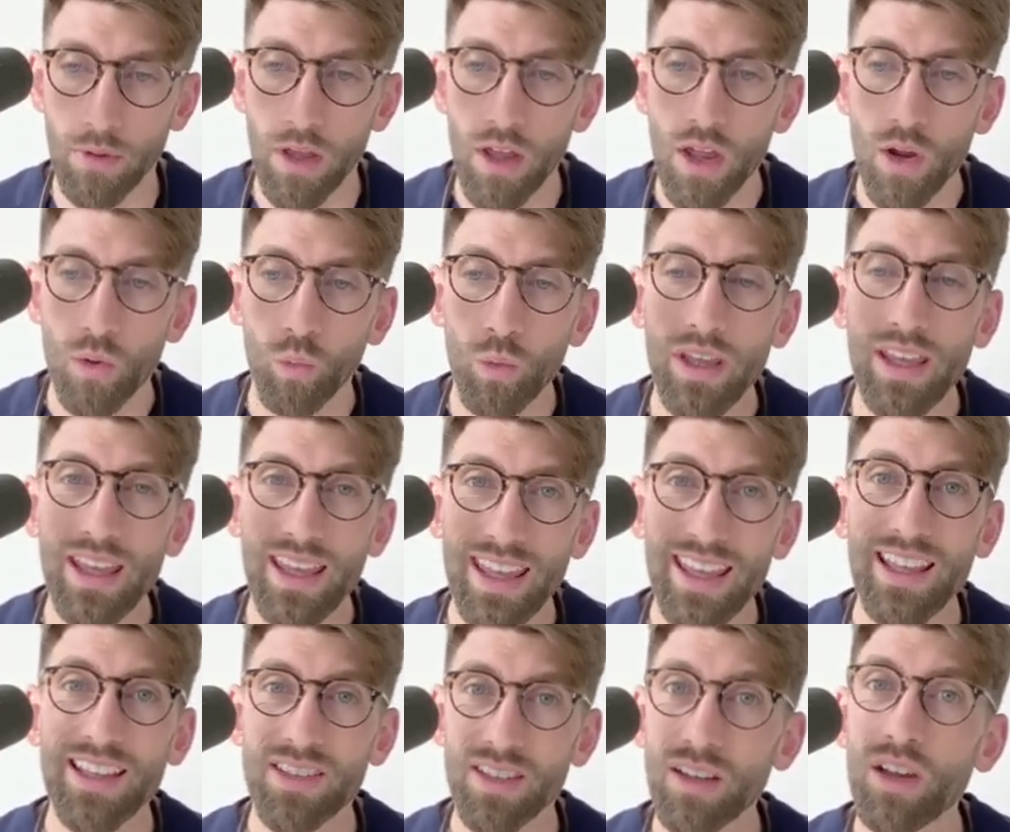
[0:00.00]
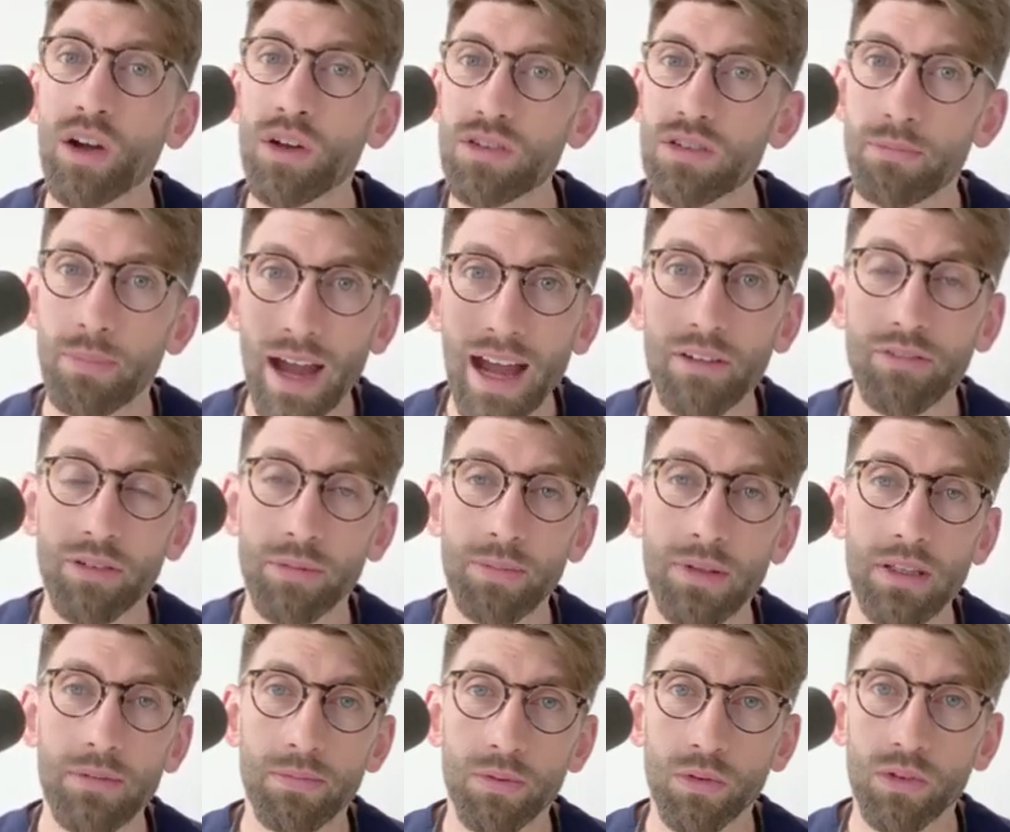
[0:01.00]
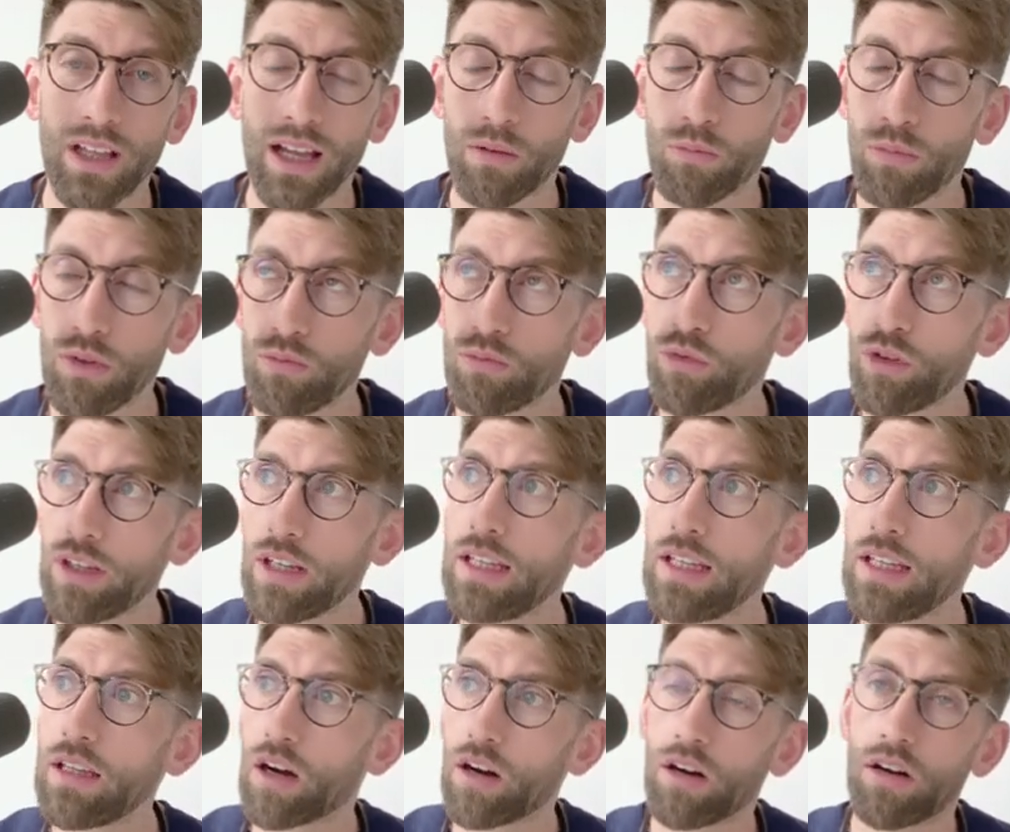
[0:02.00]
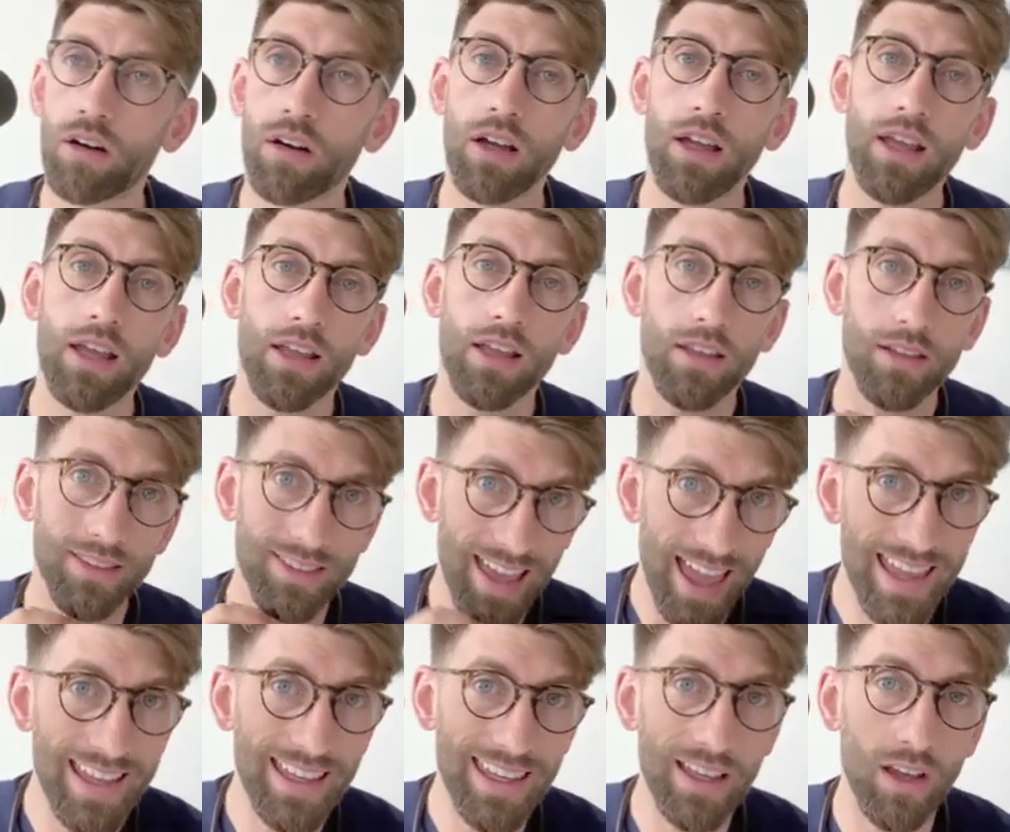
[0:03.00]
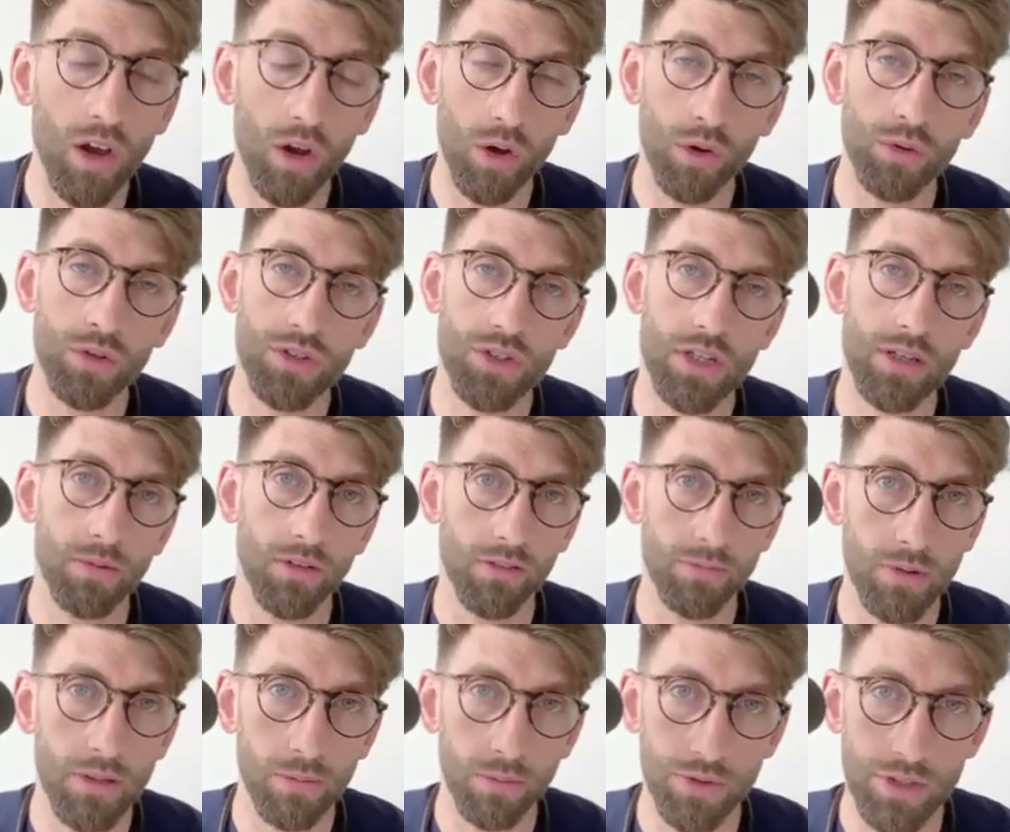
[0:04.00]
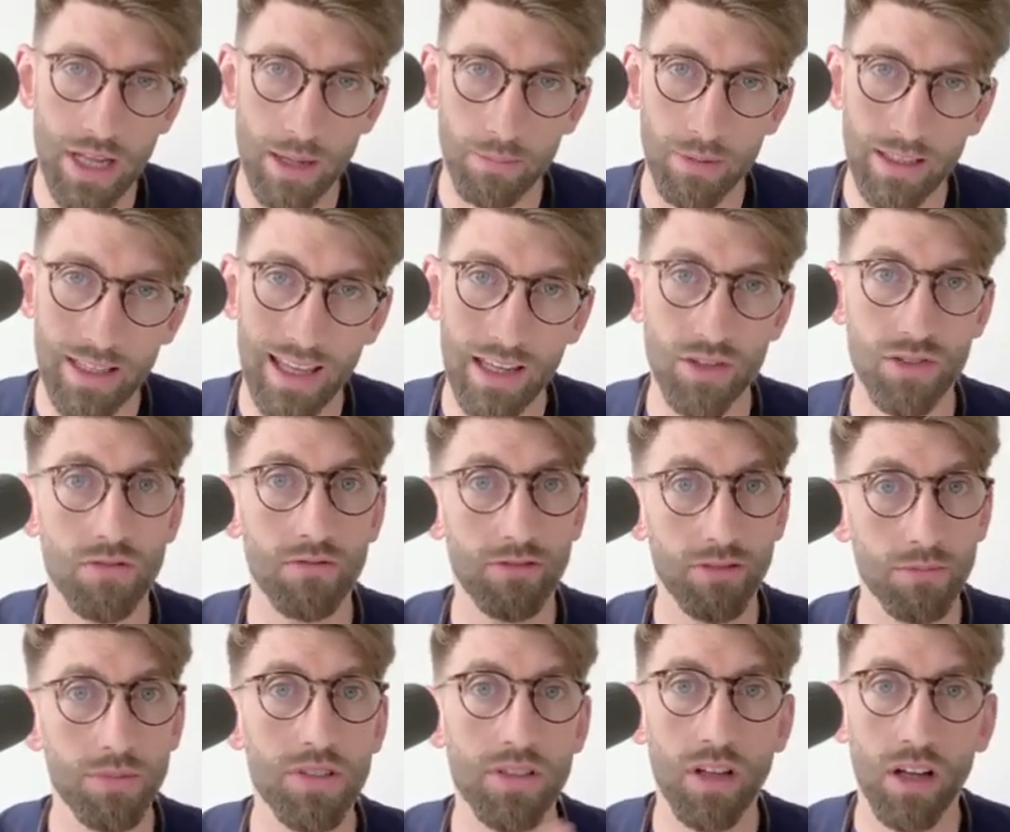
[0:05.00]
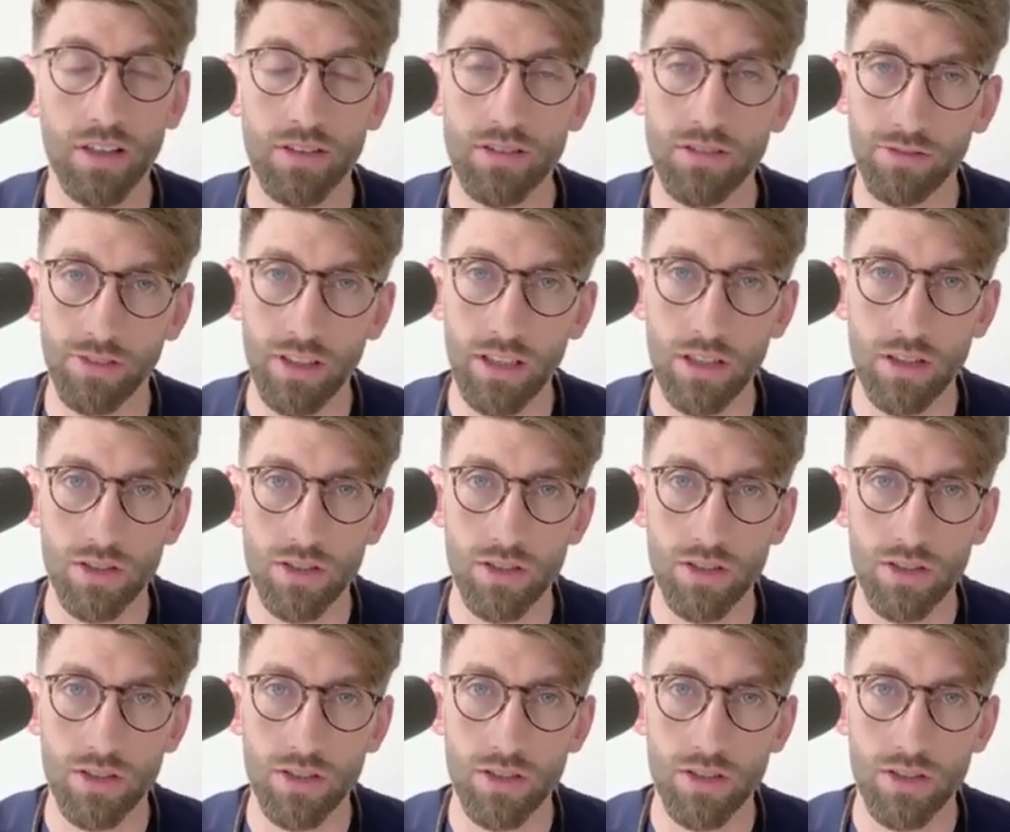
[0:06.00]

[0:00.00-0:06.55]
We're here to go to bat for people, and we really are taking ownership of people's application from start to finish.